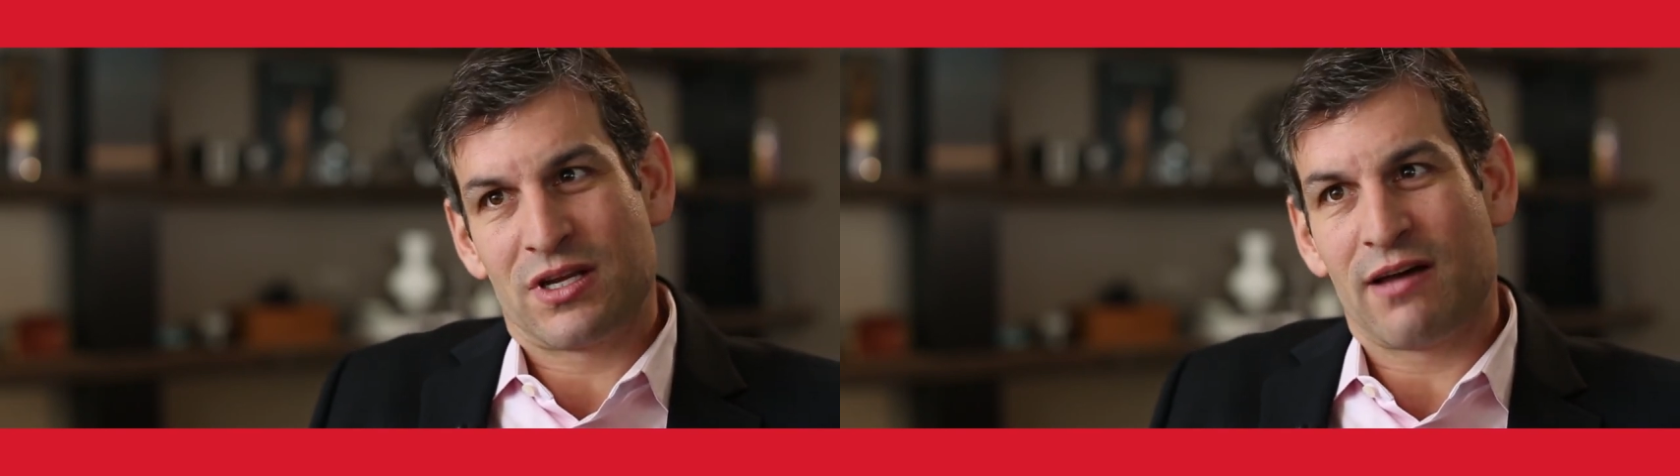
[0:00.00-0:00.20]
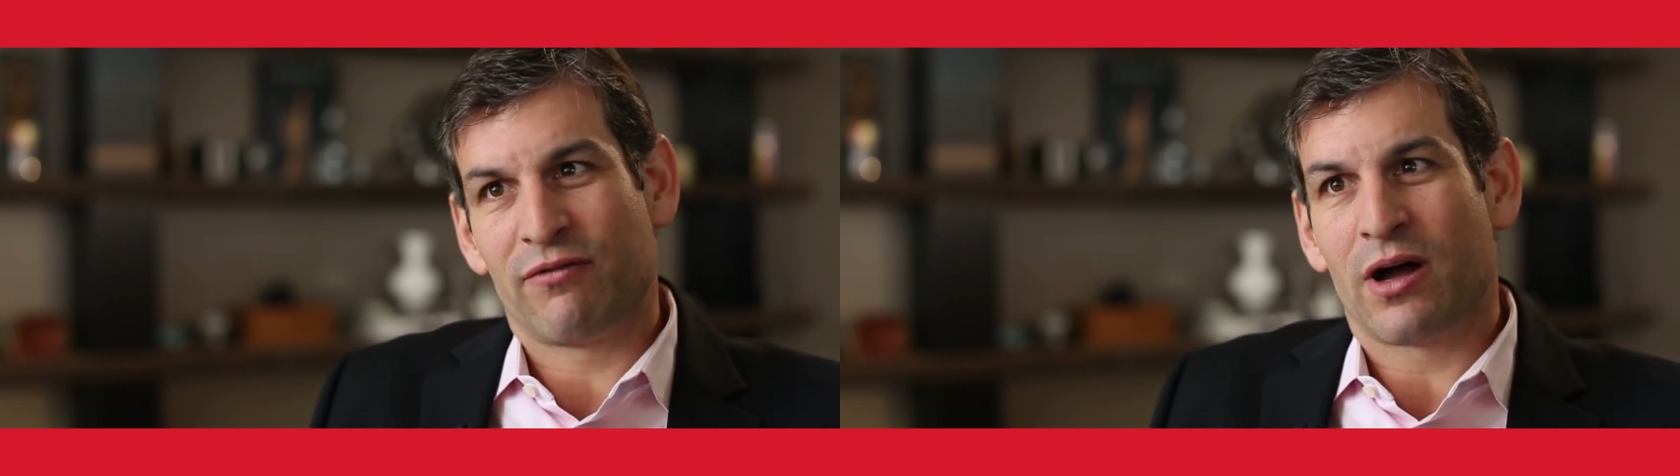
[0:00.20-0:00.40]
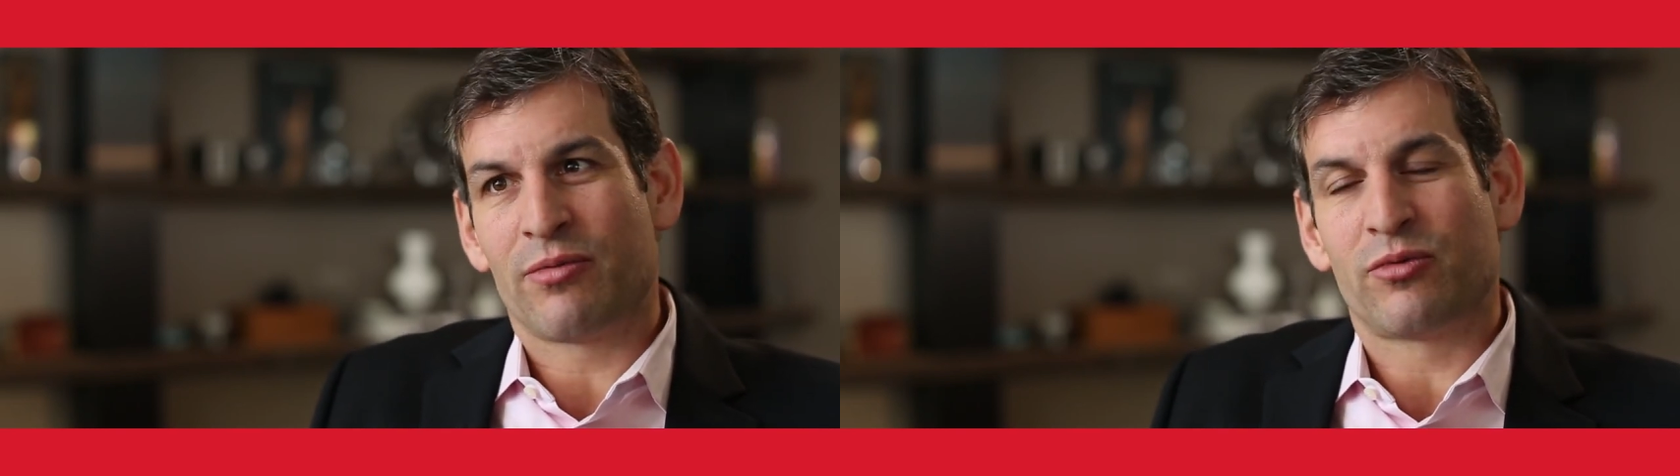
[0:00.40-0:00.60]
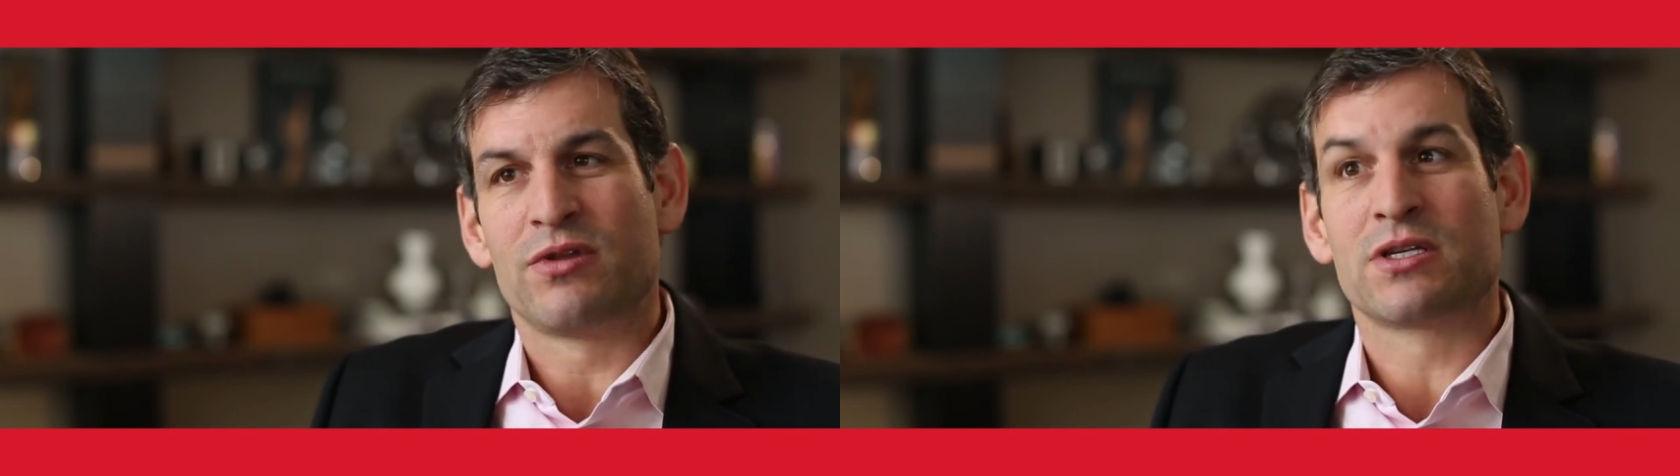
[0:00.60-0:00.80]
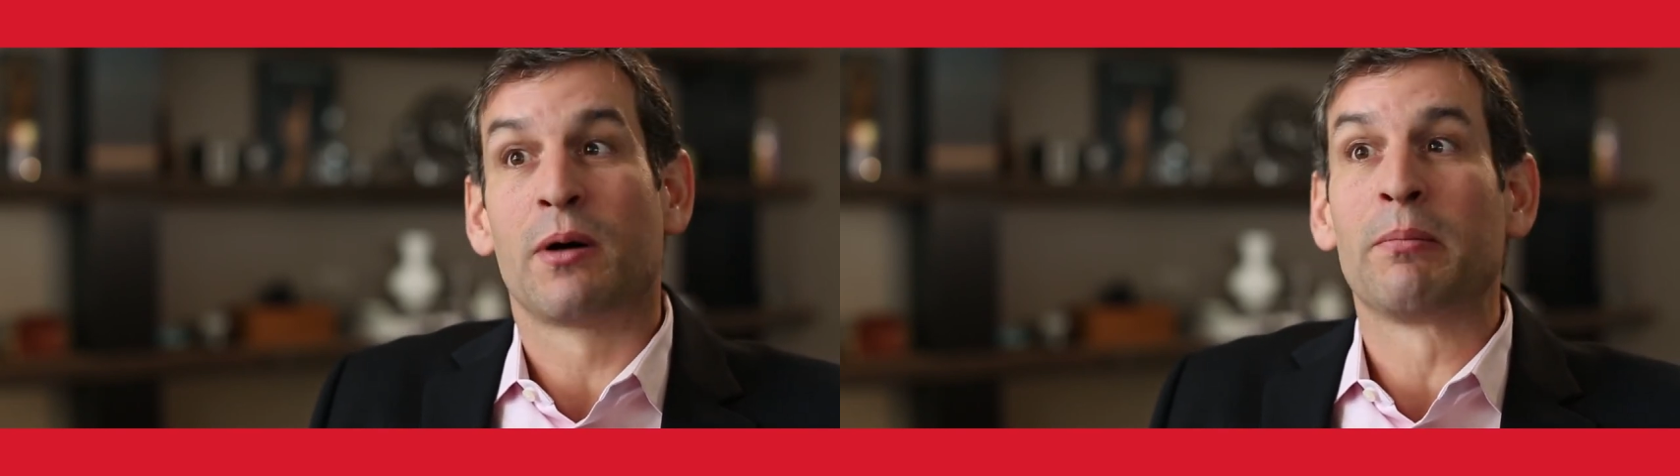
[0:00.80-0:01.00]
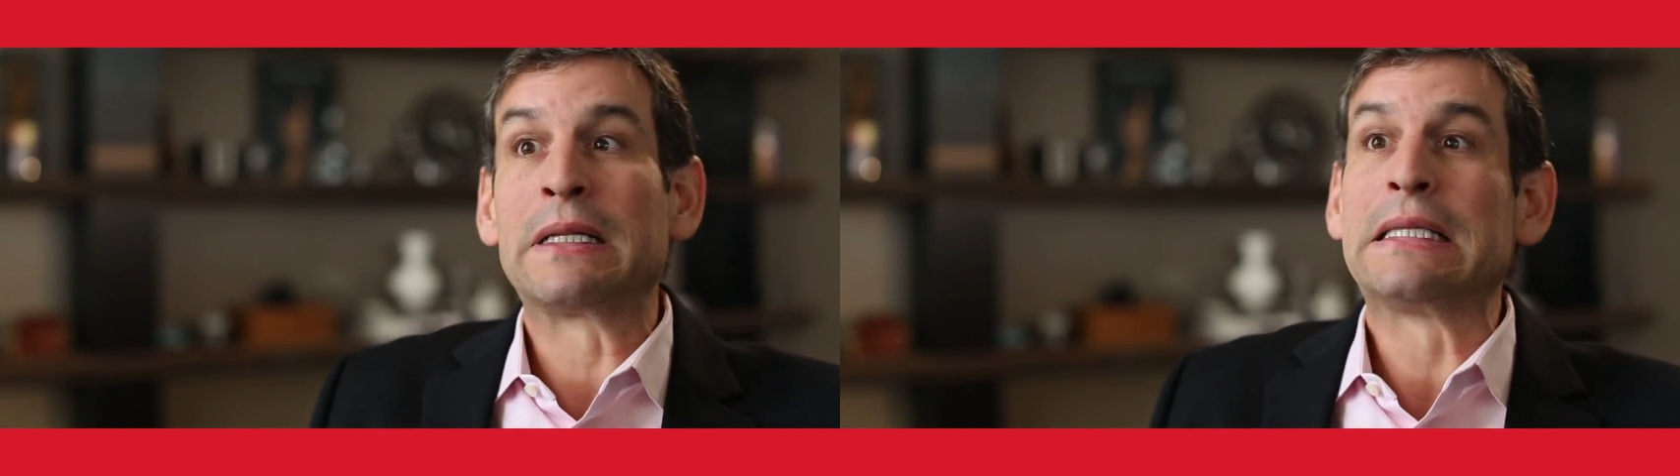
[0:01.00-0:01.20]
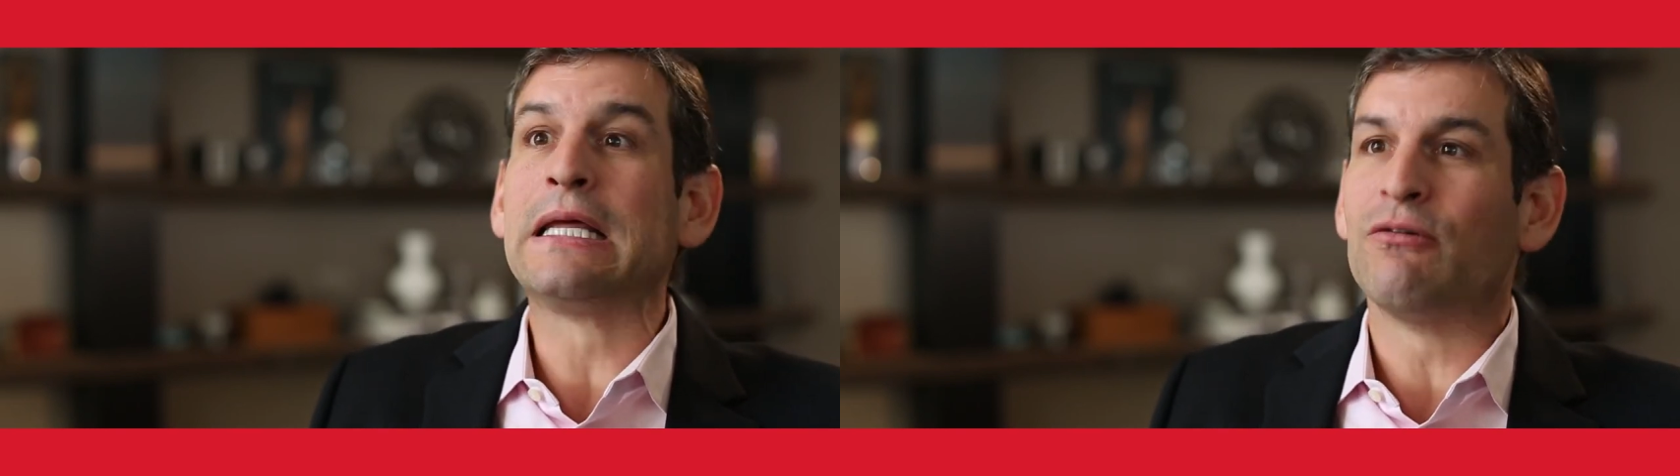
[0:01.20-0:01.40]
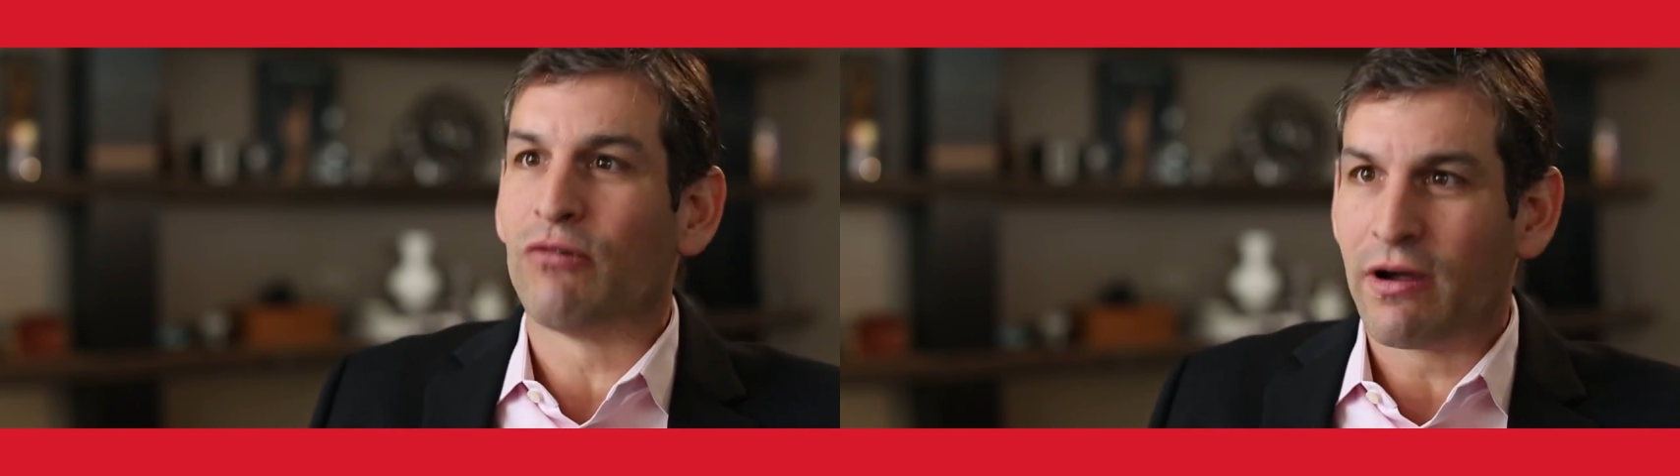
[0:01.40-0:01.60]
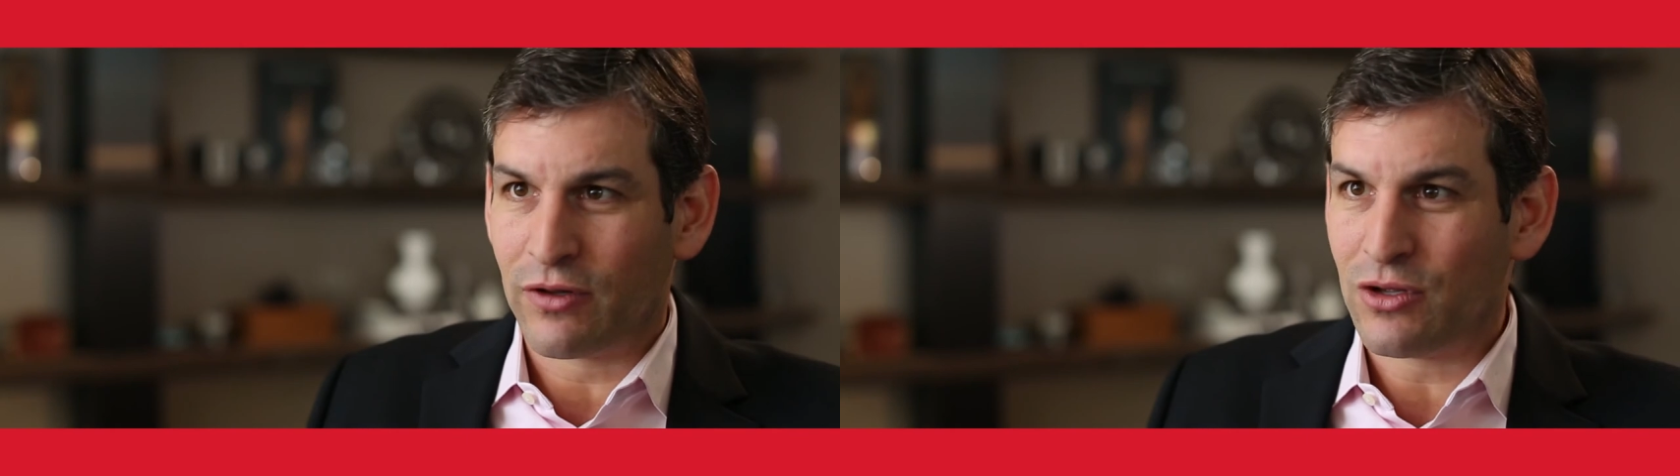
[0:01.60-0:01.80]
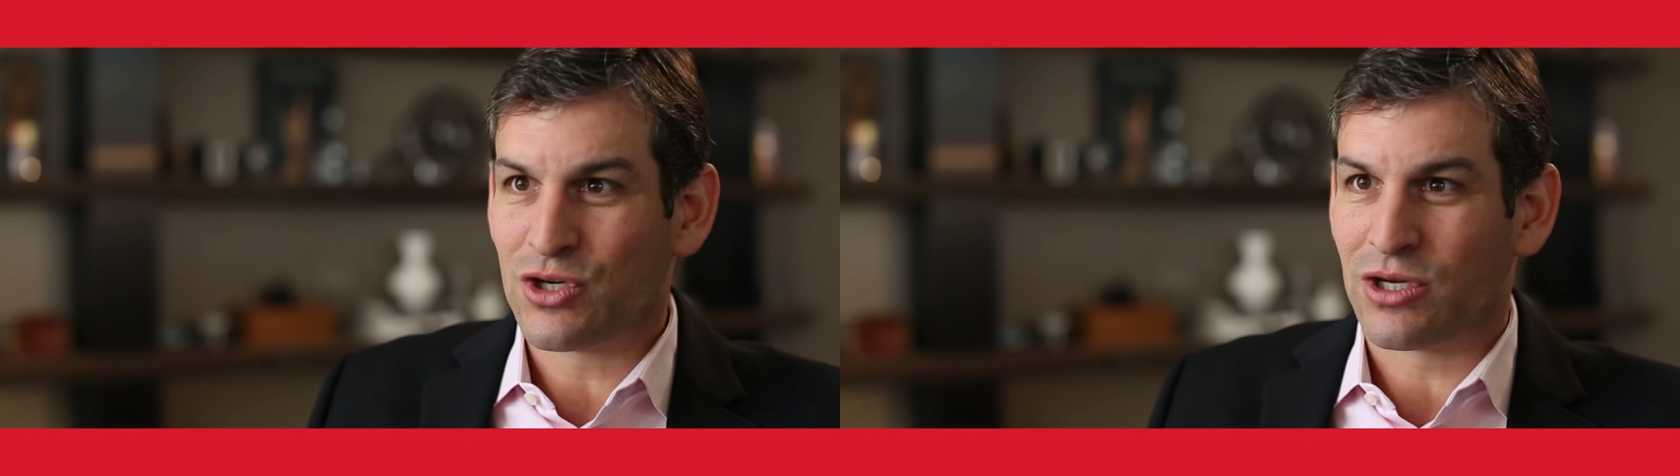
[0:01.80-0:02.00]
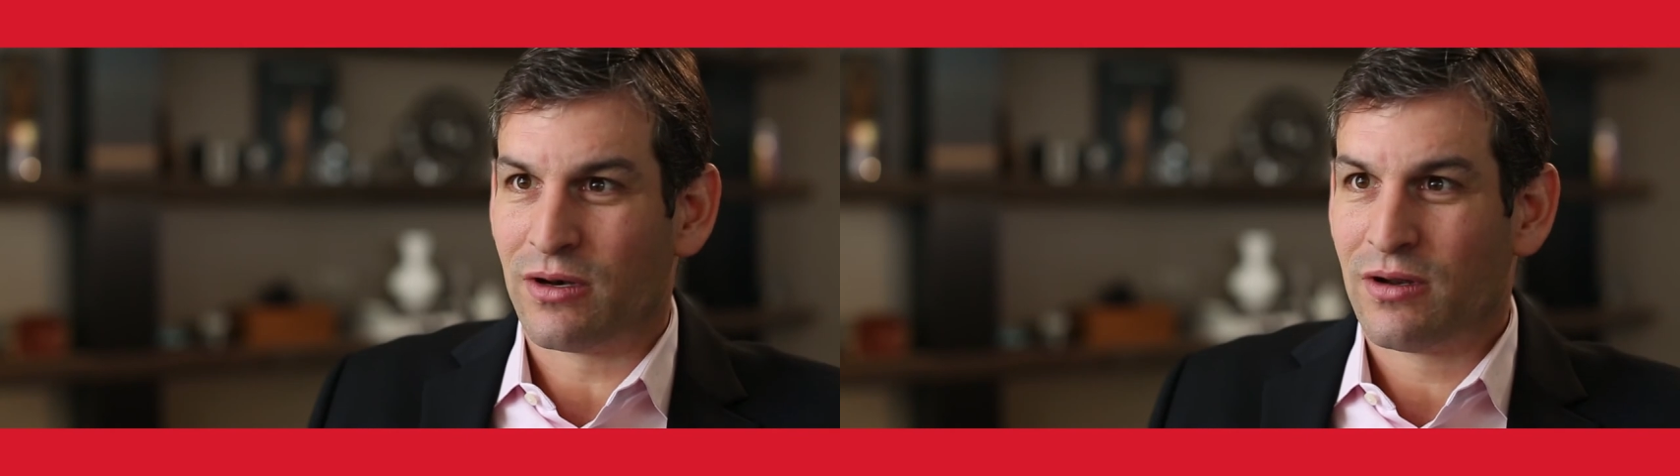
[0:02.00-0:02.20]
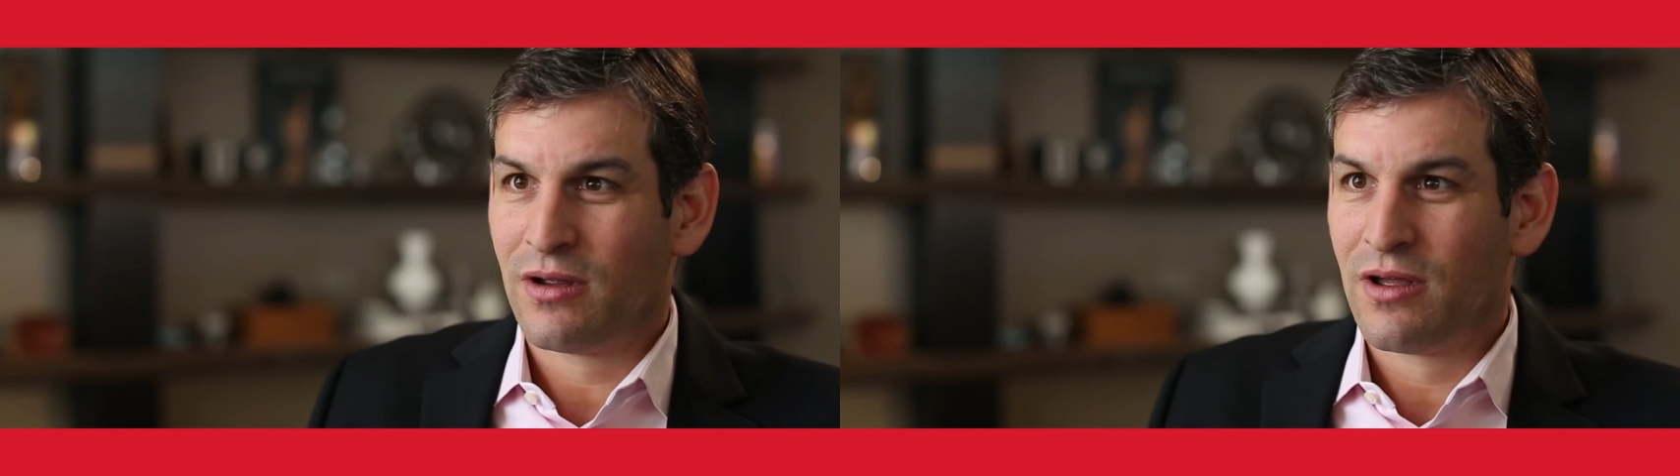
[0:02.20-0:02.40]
have gone through this complete revolution,